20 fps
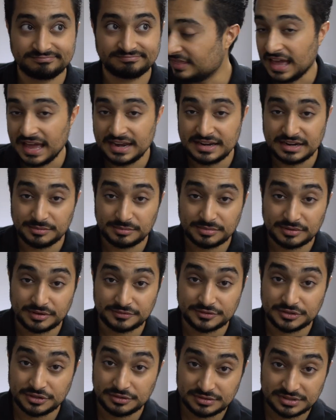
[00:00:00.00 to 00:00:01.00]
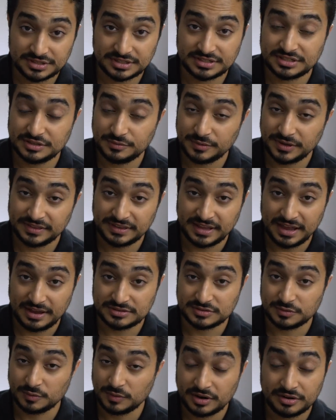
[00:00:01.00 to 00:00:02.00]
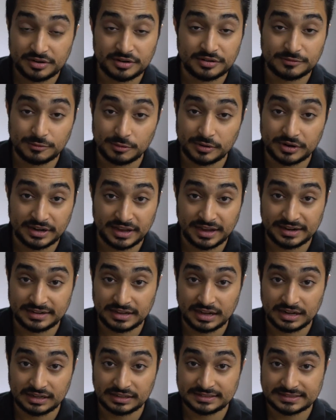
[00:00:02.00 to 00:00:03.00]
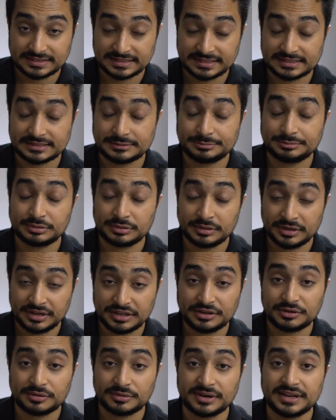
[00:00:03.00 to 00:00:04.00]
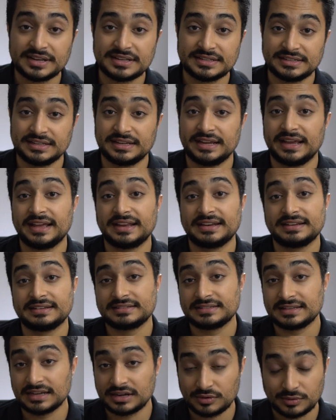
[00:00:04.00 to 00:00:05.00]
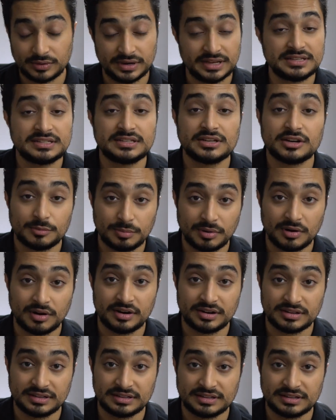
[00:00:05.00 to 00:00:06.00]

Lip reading: That number of $261,149 is pretty crazy. And the crazier part